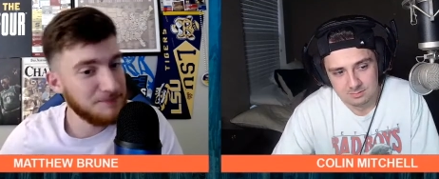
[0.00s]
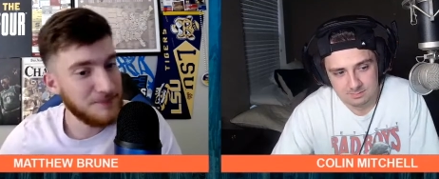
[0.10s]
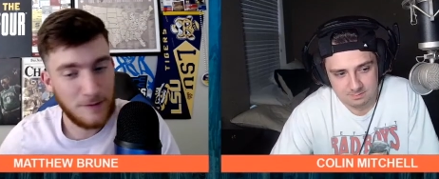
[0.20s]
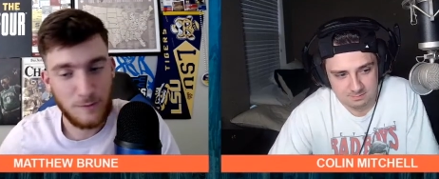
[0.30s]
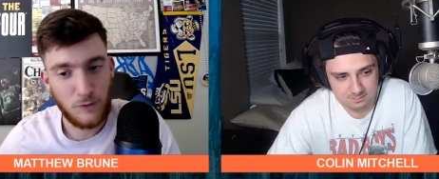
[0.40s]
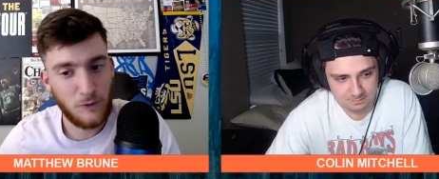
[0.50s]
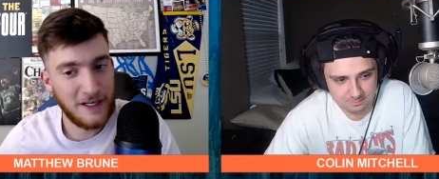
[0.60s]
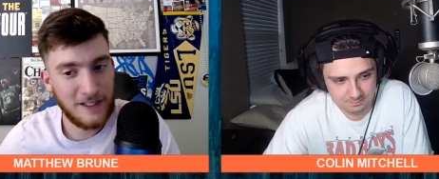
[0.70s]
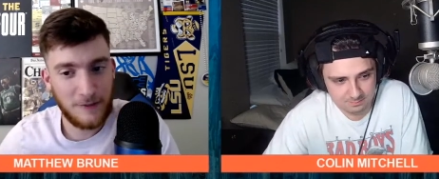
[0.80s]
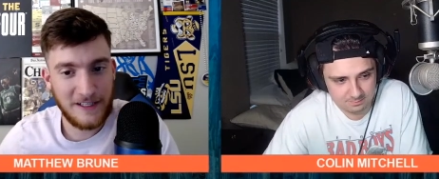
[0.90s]

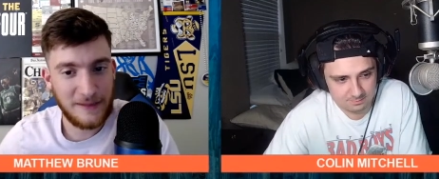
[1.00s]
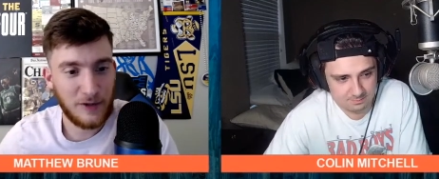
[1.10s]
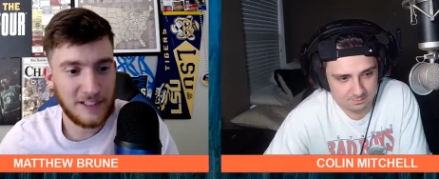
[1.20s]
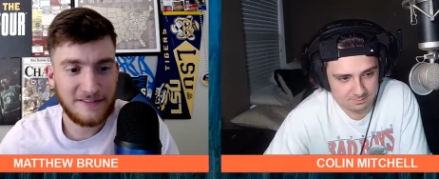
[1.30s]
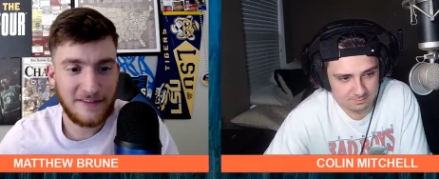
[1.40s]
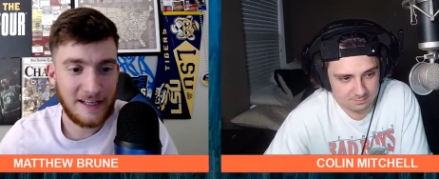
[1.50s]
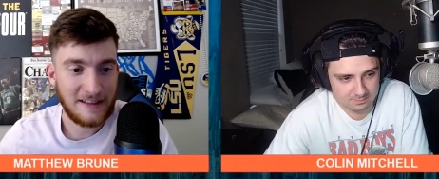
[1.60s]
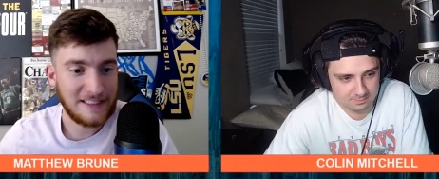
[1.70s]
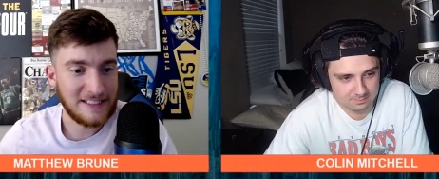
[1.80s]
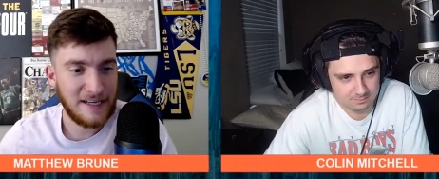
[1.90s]
Speaker 1: Really, really impressive
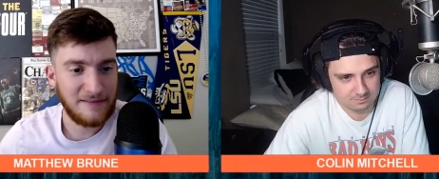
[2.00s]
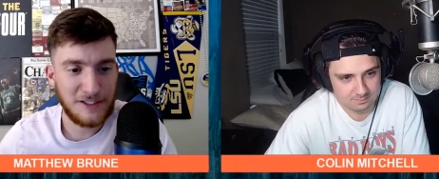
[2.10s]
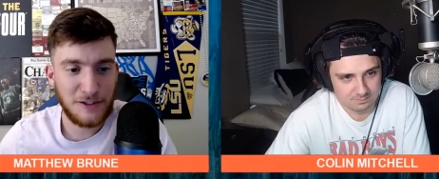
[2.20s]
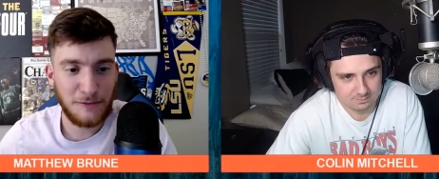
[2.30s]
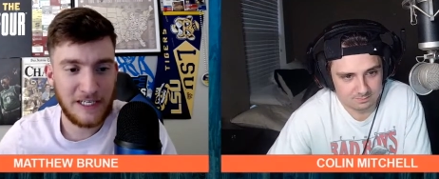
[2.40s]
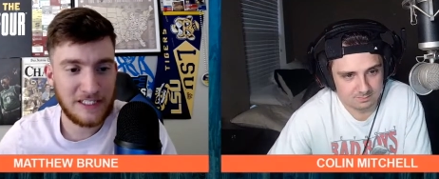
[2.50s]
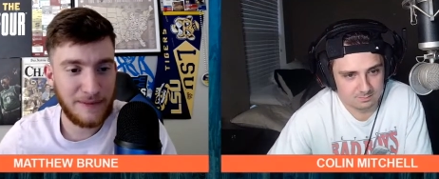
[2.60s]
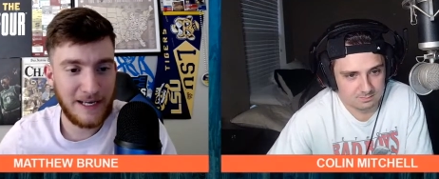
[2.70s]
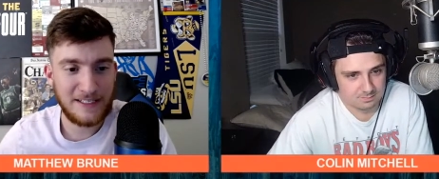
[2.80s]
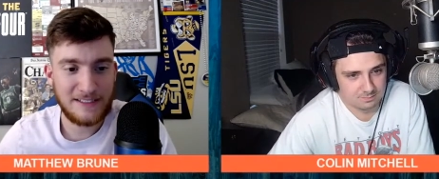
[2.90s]
athlete. Seven two
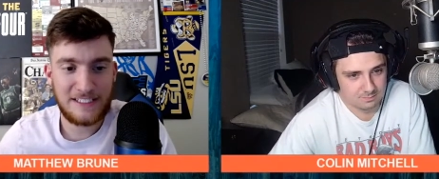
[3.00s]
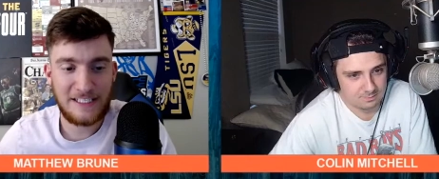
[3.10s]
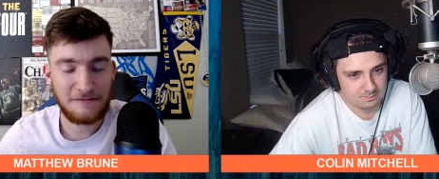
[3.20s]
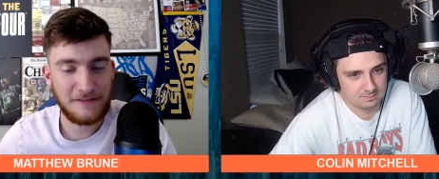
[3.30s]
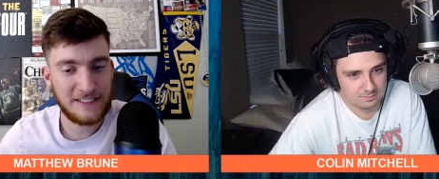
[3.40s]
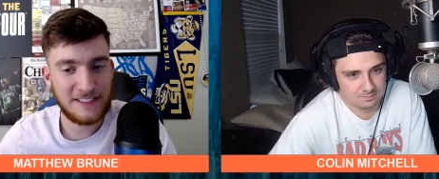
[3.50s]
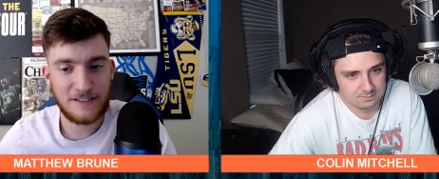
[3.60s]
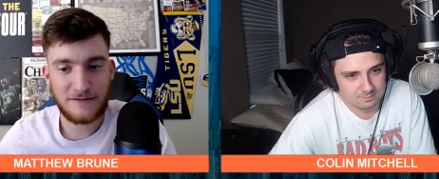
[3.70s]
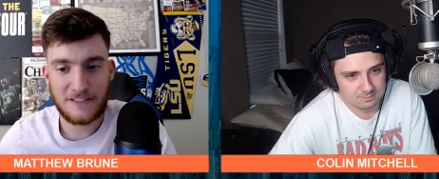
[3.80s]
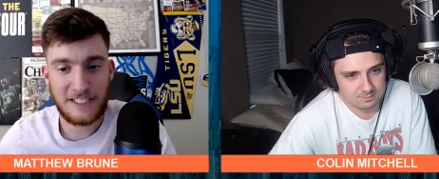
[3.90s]
wingspan.
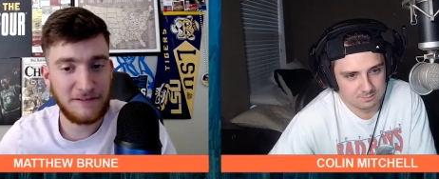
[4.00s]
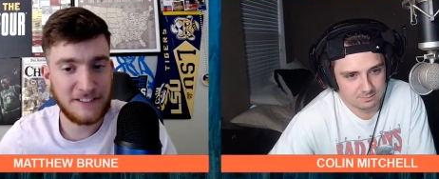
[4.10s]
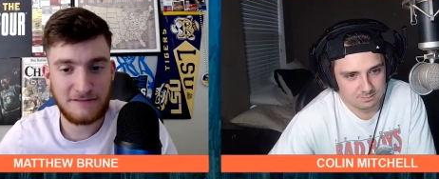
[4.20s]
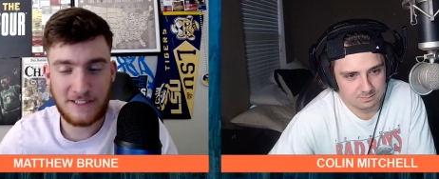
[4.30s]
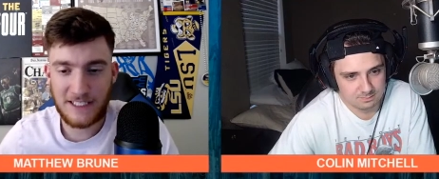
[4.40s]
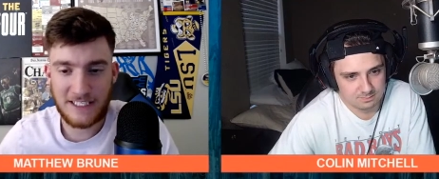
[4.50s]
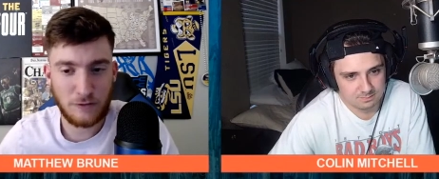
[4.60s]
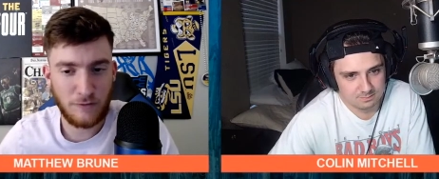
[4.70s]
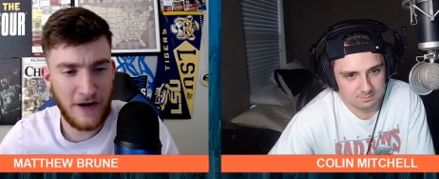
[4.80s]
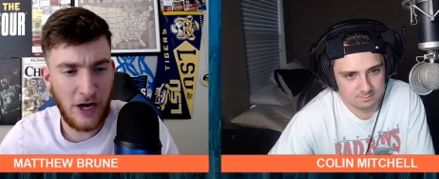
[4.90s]
Defenses defensive ceiling is
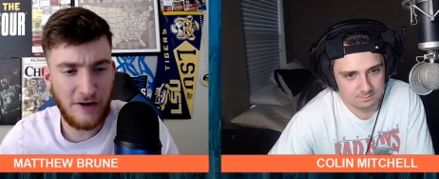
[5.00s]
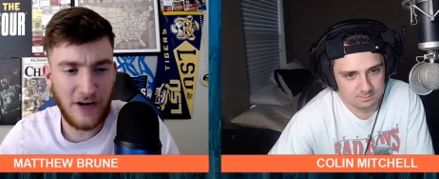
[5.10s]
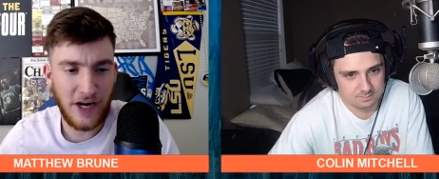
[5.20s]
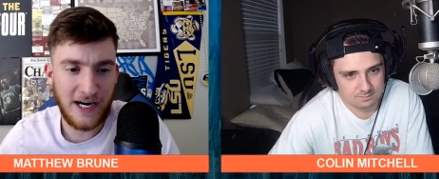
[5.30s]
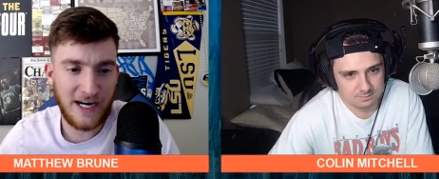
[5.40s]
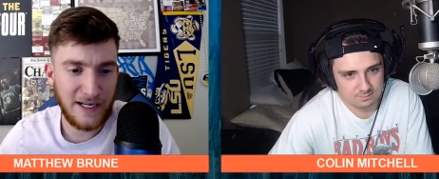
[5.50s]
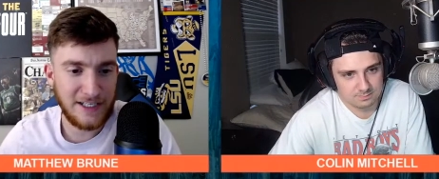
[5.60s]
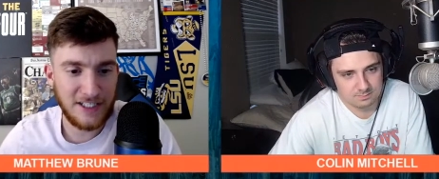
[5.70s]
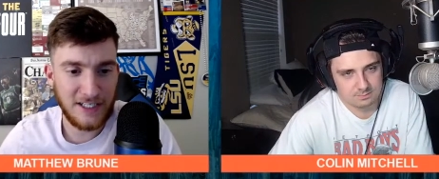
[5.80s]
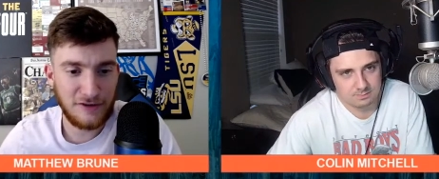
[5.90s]
very, very high, and he
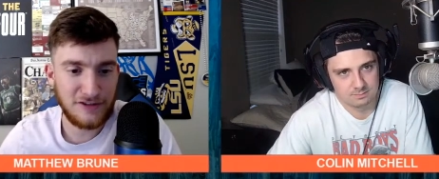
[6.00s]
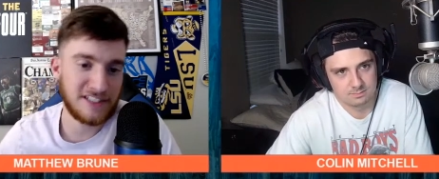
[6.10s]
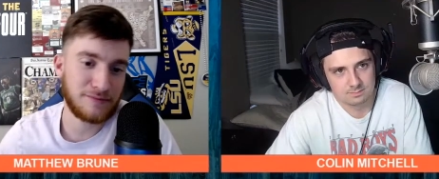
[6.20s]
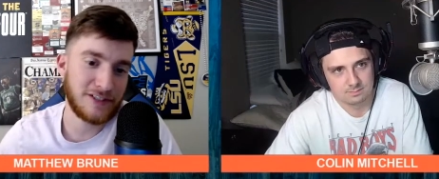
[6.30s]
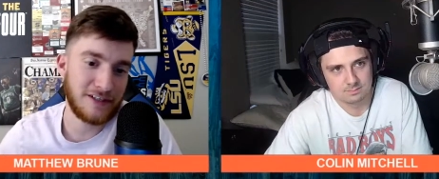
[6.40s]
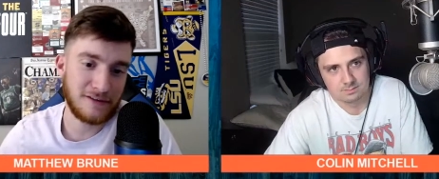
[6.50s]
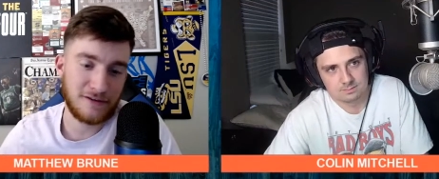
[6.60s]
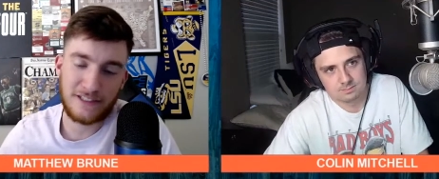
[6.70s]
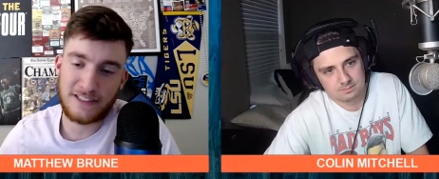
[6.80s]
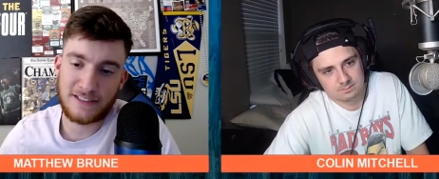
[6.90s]
shot thirty six percent on
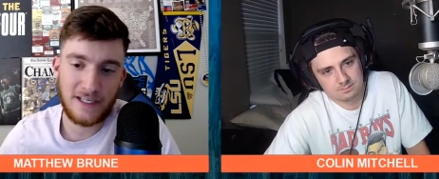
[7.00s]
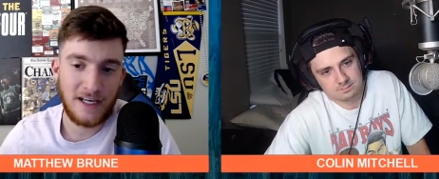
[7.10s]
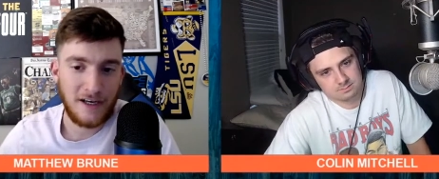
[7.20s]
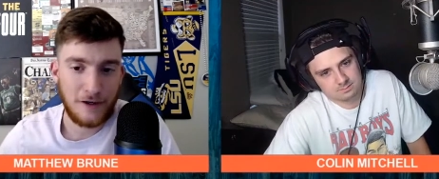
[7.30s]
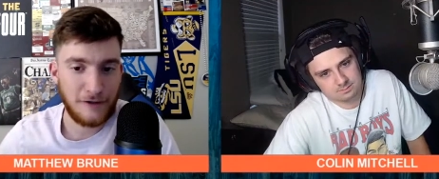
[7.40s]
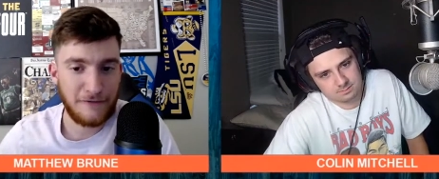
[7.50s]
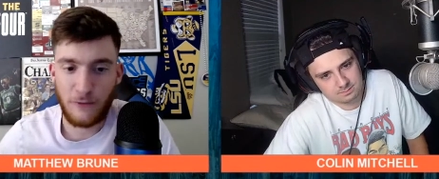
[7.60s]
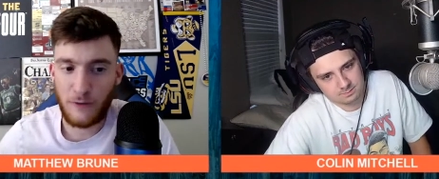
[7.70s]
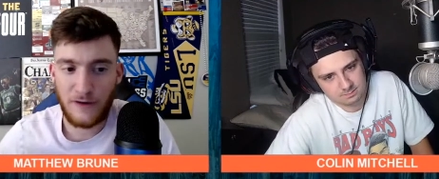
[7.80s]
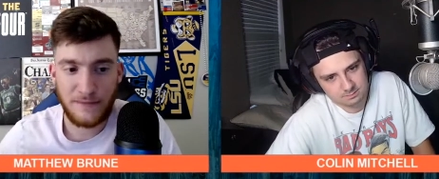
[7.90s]
threes. Good
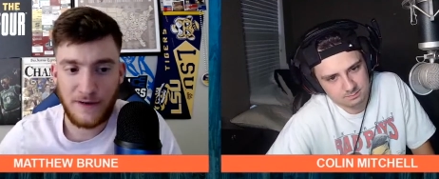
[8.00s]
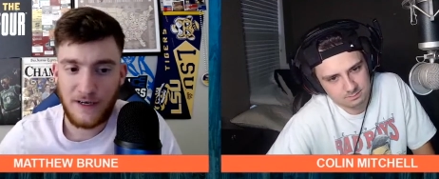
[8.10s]
form.